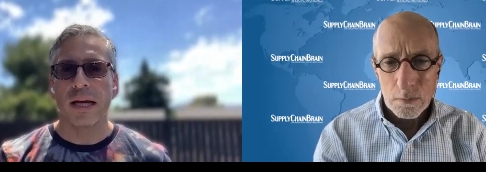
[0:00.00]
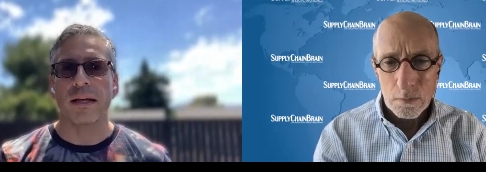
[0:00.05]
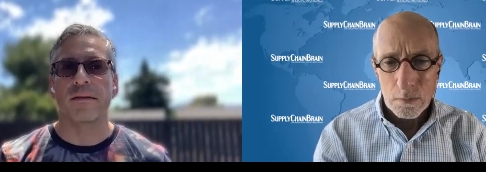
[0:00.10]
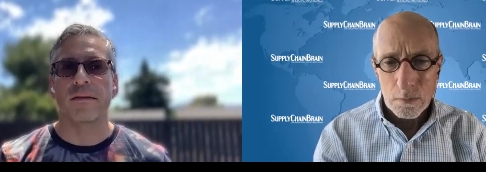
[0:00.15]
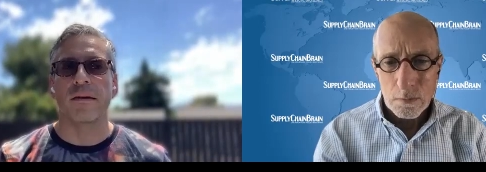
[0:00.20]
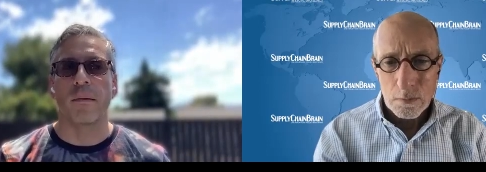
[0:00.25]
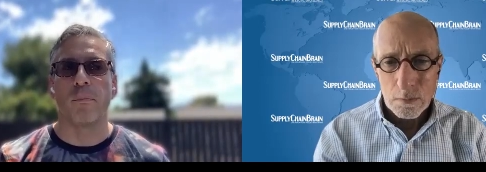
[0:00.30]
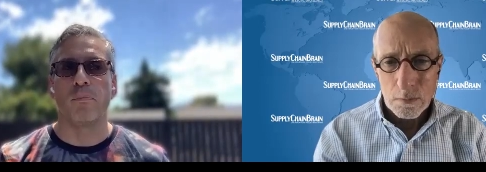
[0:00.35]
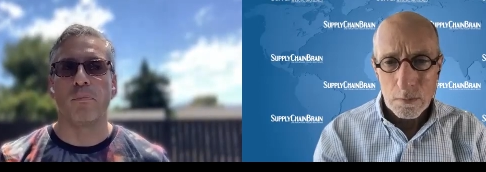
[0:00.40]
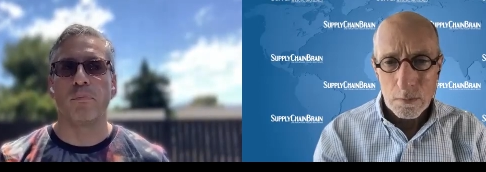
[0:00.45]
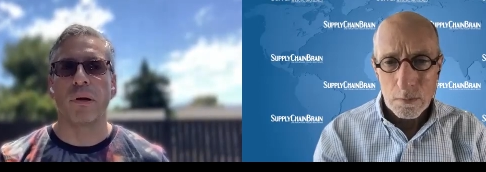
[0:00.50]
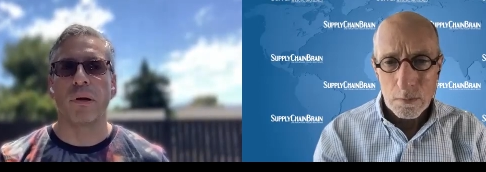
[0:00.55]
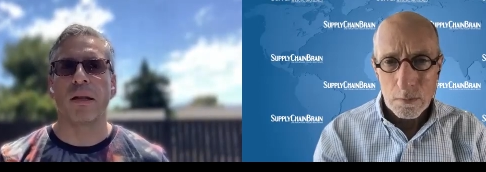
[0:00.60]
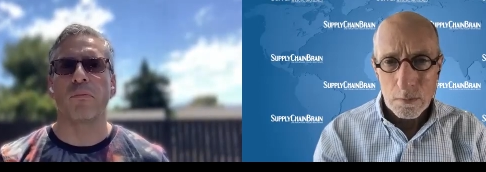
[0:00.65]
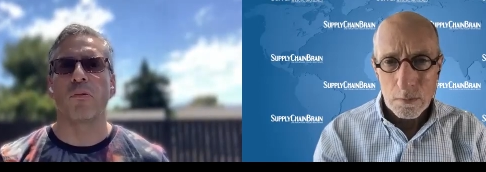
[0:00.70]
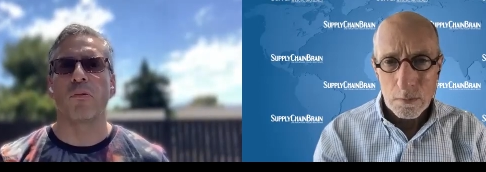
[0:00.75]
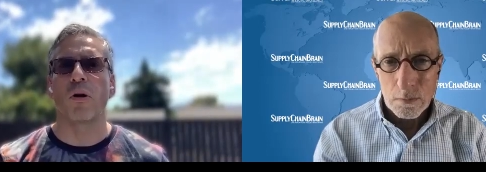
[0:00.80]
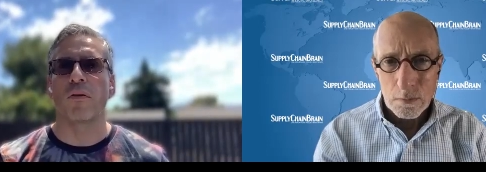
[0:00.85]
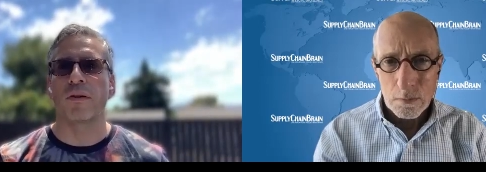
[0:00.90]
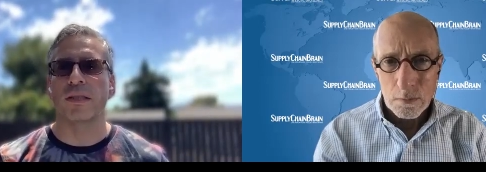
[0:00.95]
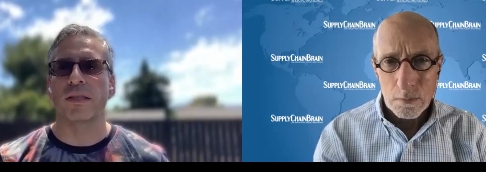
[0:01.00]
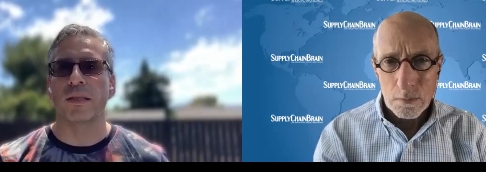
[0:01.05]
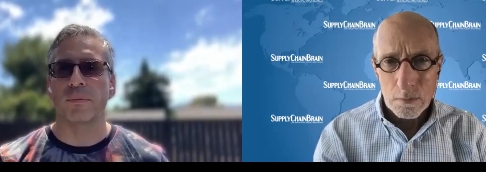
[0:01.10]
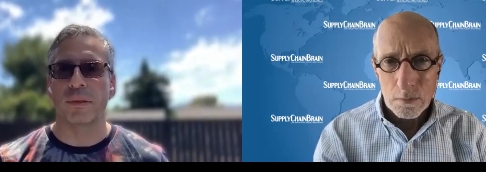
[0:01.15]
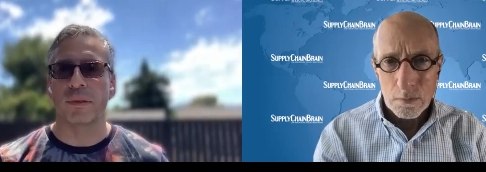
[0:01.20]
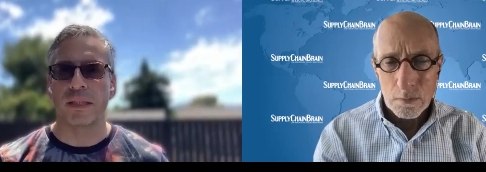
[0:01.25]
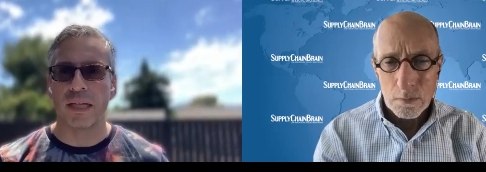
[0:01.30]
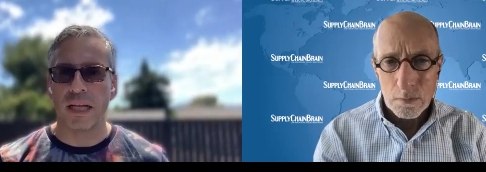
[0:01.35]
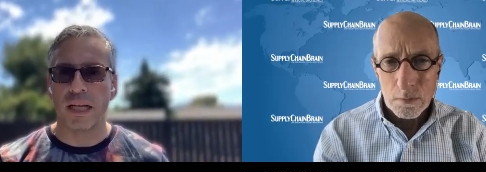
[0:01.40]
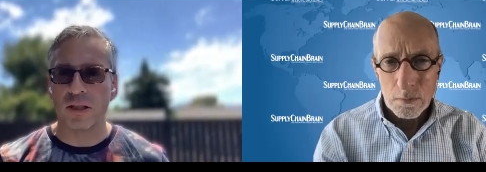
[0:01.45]
Speaker 1: It's a bit more of a
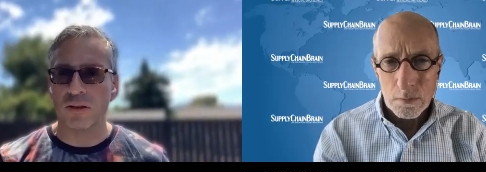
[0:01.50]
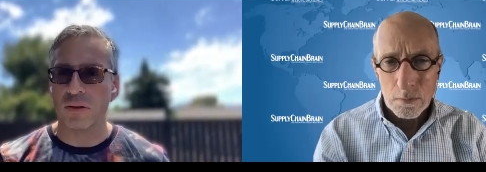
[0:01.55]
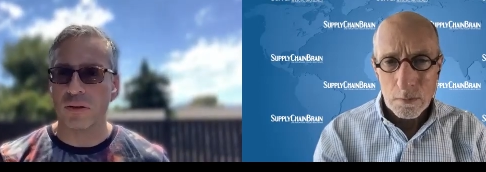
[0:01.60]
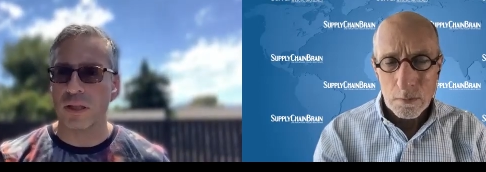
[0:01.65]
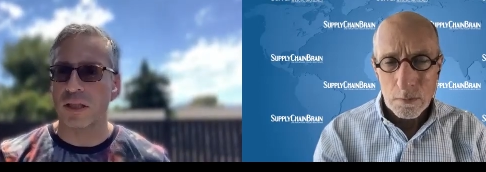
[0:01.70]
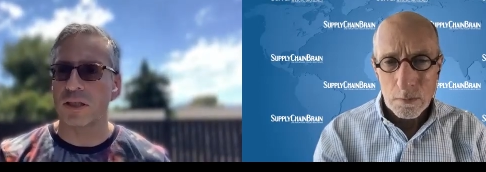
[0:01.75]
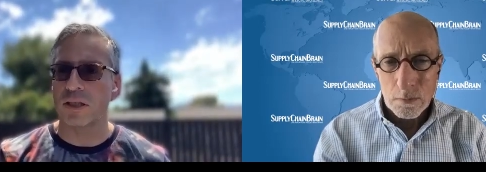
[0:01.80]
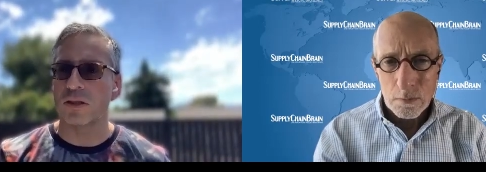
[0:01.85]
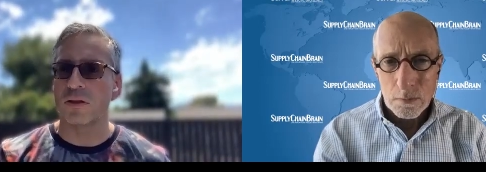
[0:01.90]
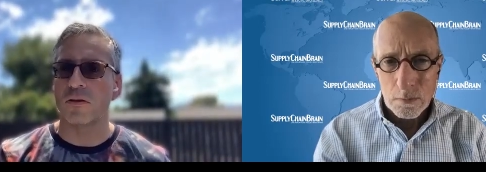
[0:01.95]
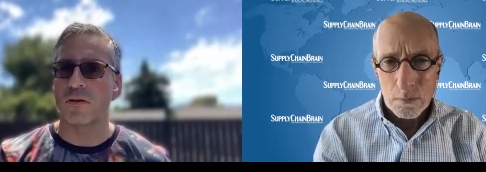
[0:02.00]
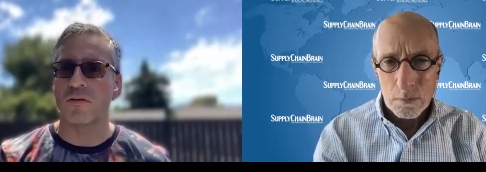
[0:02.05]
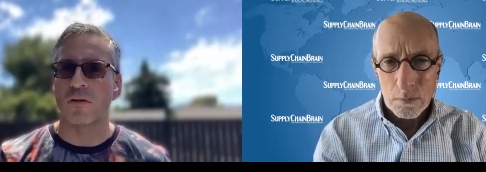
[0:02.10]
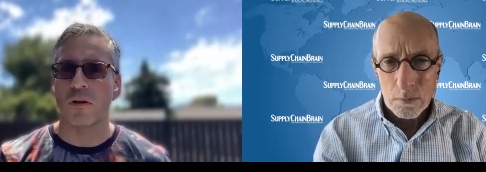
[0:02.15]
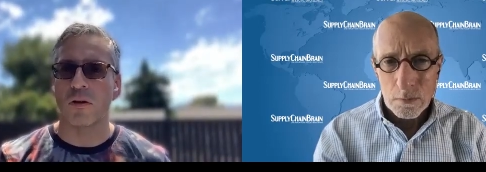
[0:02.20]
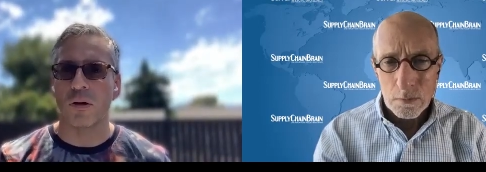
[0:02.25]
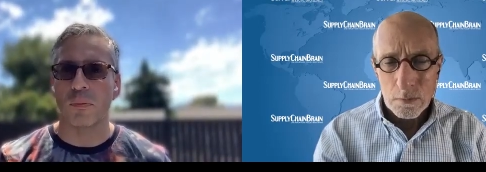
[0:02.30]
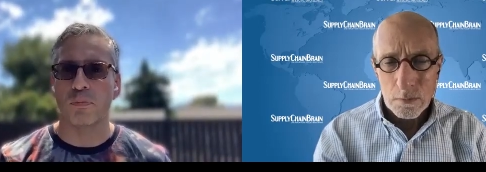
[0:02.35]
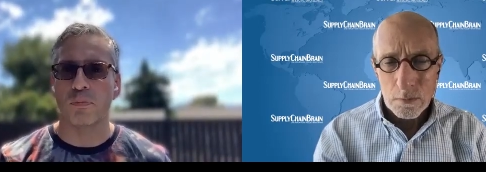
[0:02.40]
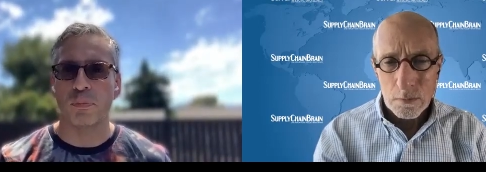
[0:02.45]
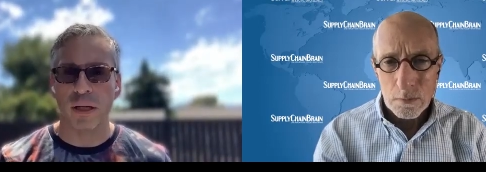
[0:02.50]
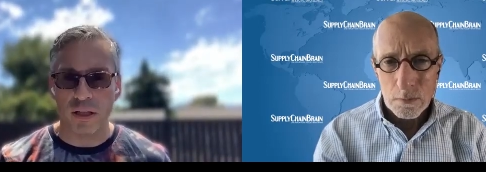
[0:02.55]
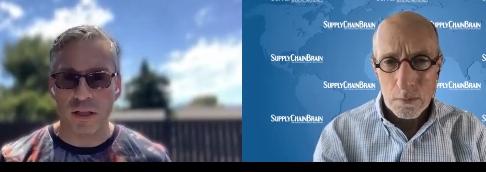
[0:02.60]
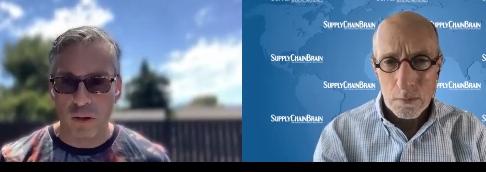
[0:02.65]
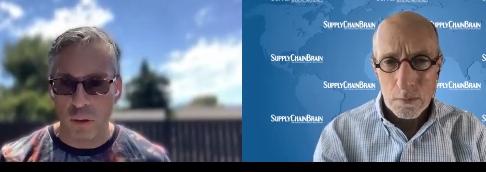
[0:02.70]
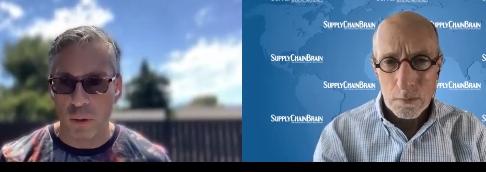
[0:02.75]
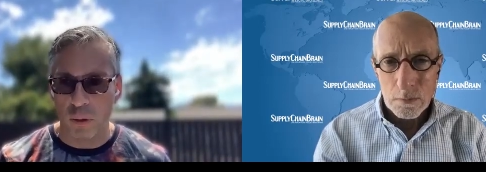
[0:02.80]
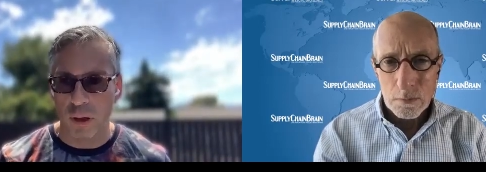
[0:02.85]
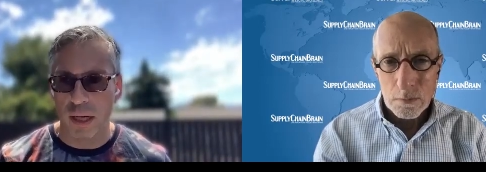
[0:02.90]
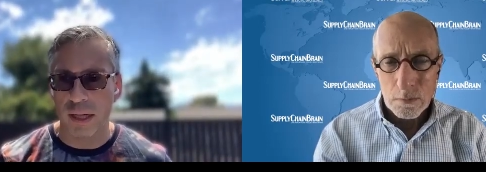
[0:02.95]
substantial issue for
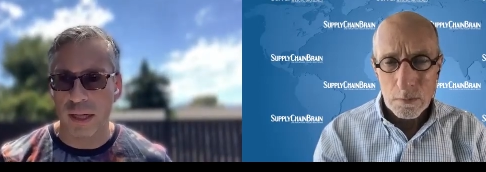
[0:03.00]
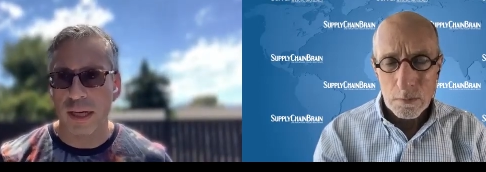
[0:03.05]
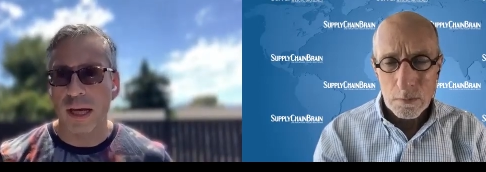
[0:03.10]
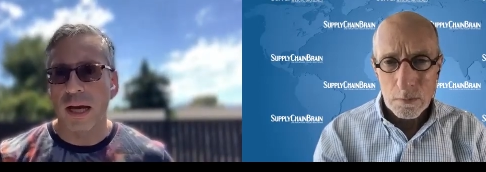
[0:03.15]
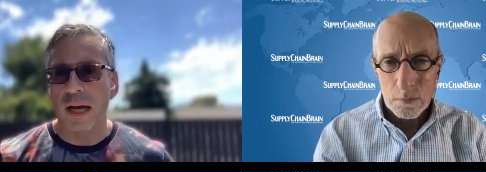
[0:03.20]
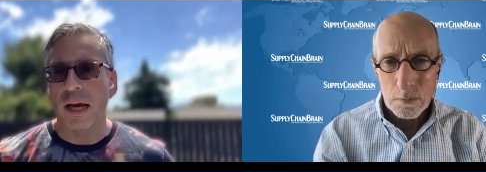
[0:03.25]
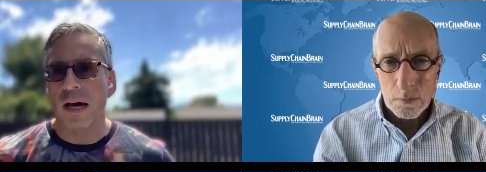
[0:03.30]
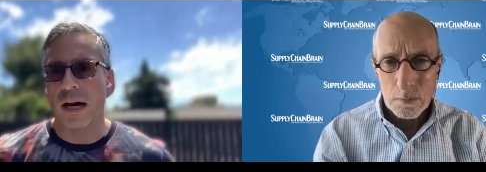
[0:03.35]
Bitcoin,